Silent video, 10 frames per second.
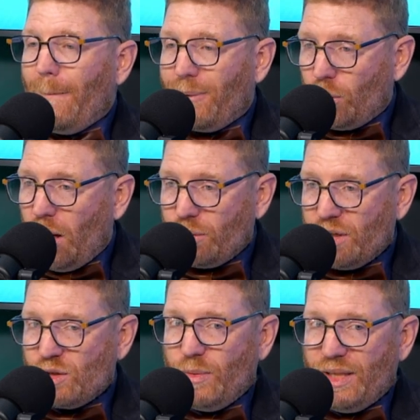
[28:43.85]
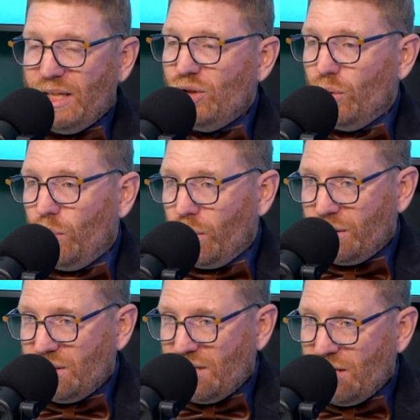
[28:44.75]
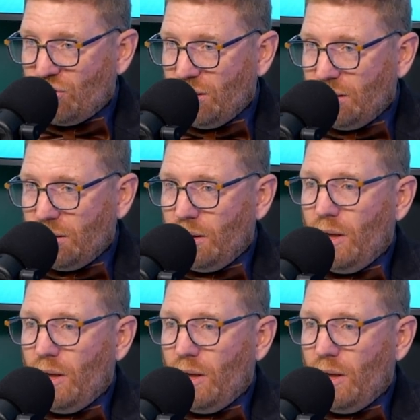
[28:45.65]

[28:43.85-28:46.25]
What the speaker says: progress within your organization,